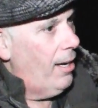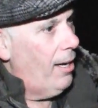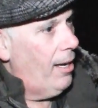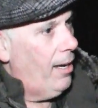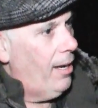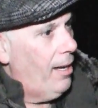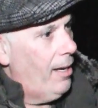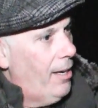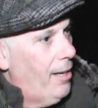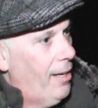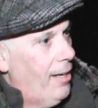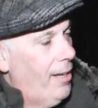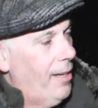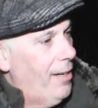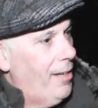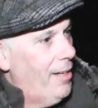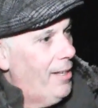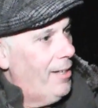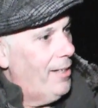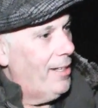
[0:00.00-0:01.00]
that weird? Is it?
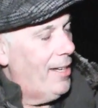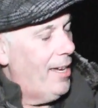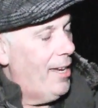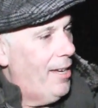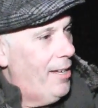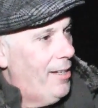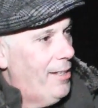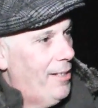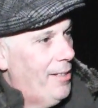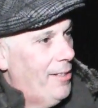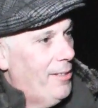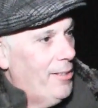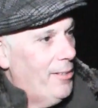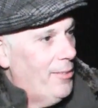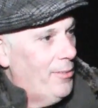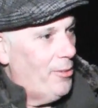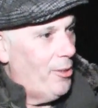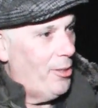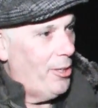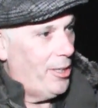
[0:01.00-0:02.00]
Yeah, yeah. Veronica.
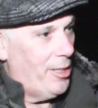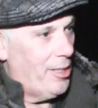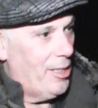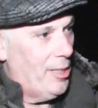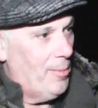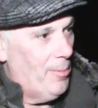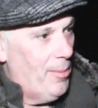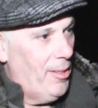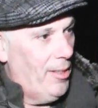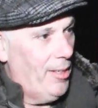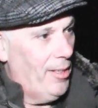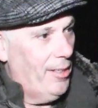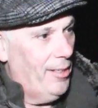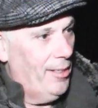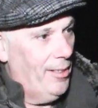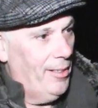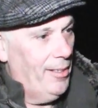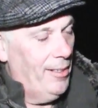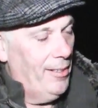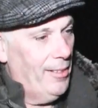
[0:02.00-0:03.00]
Veronica's his mother.
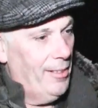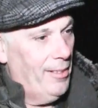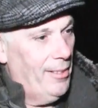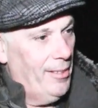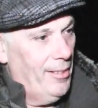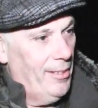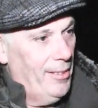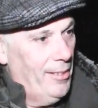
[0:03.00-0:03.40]
No